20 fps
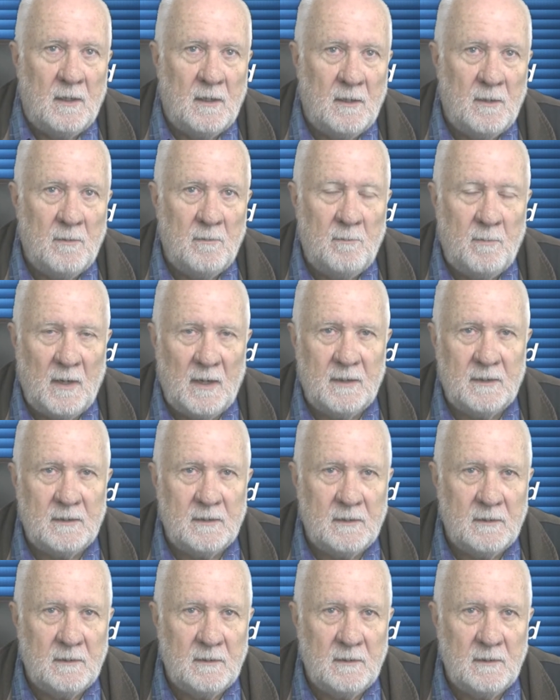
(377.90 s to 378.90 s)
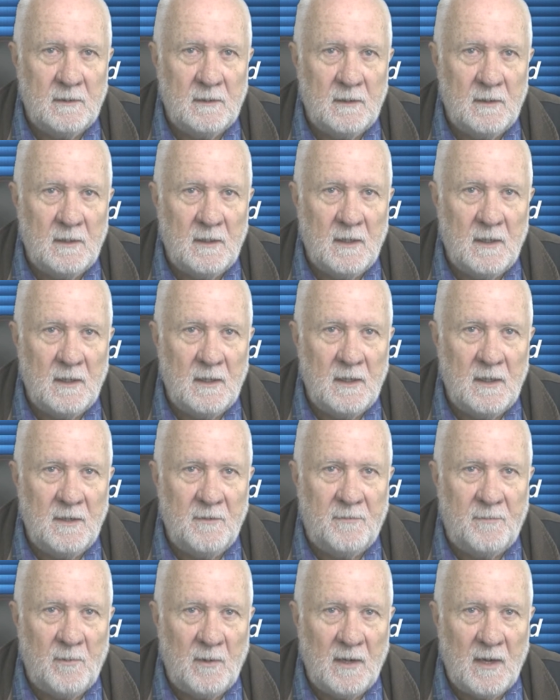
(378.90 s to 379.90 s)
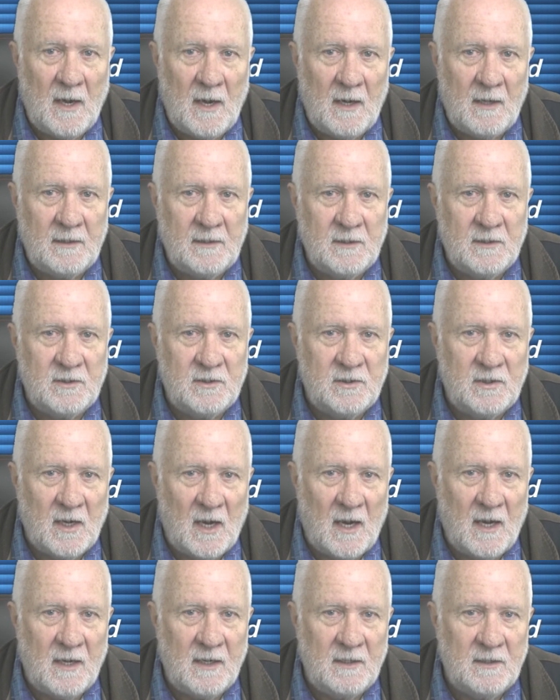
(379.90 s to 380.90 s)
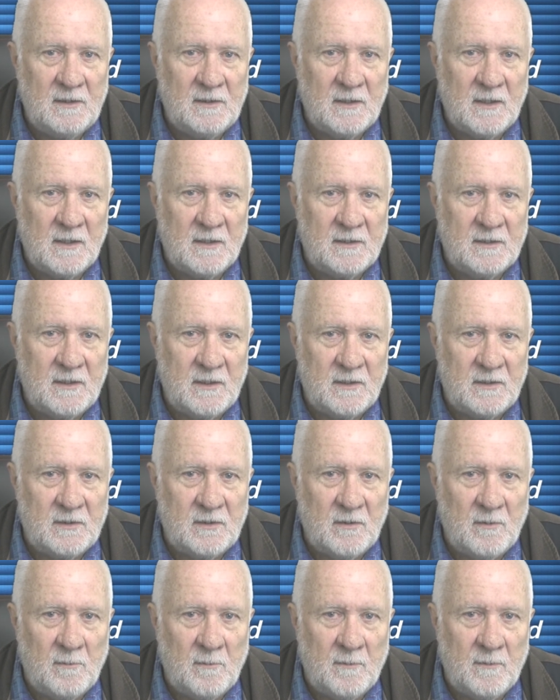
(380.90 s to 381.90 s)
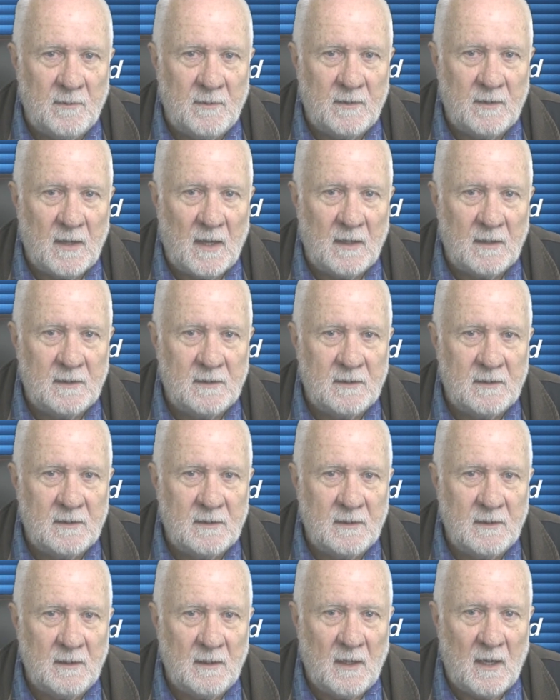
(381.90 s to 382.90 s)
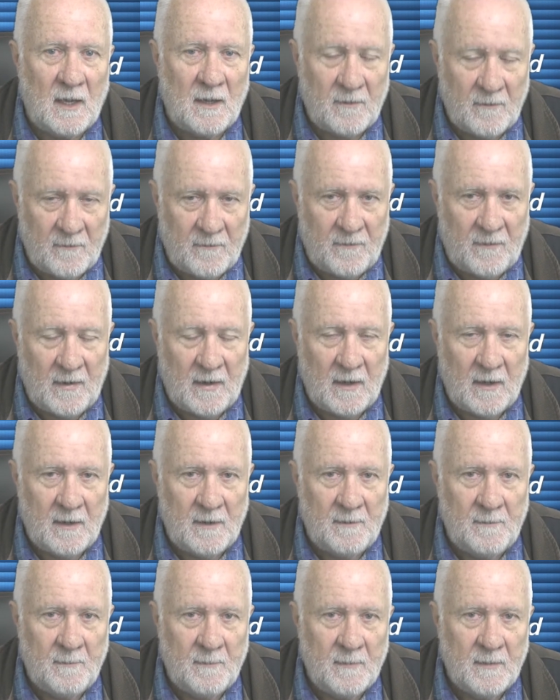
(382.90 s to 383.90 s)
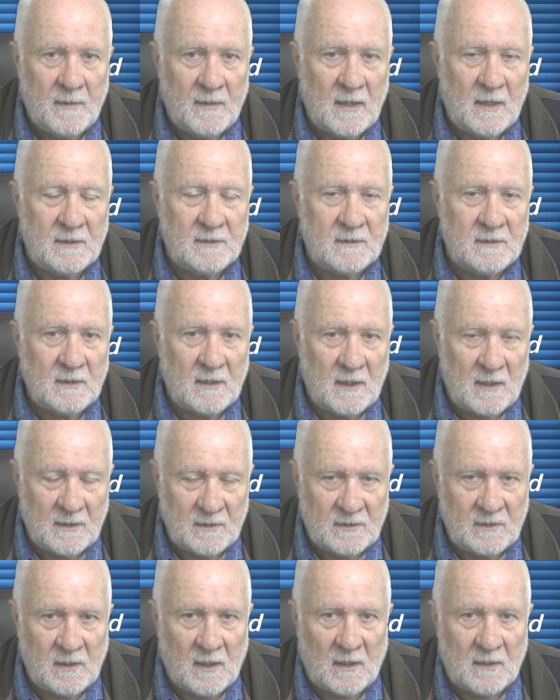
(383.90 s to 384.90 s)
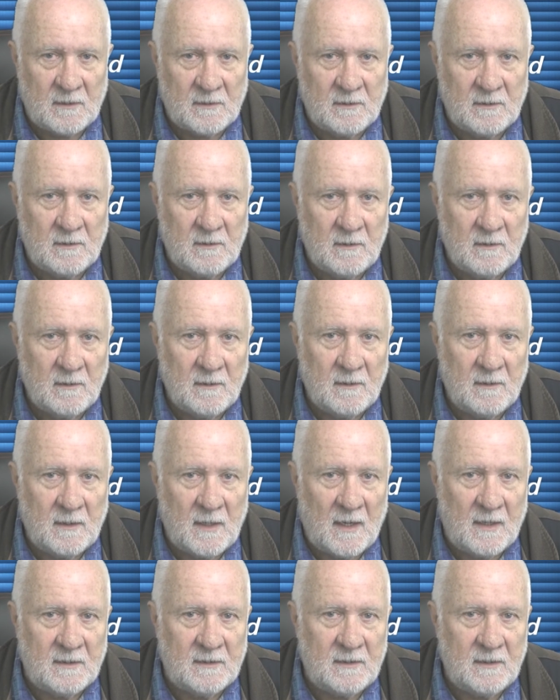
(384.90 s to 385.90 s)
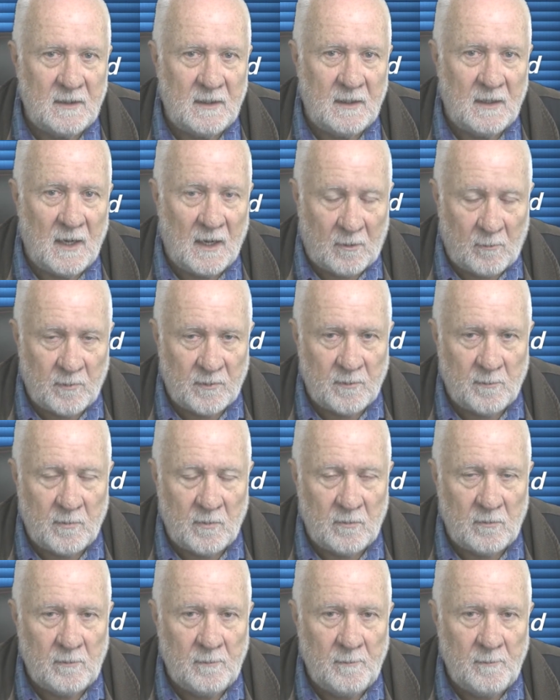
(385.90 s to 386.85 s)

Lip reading: But if we are to change a system that's unfair, that's unjust, that's inequitable,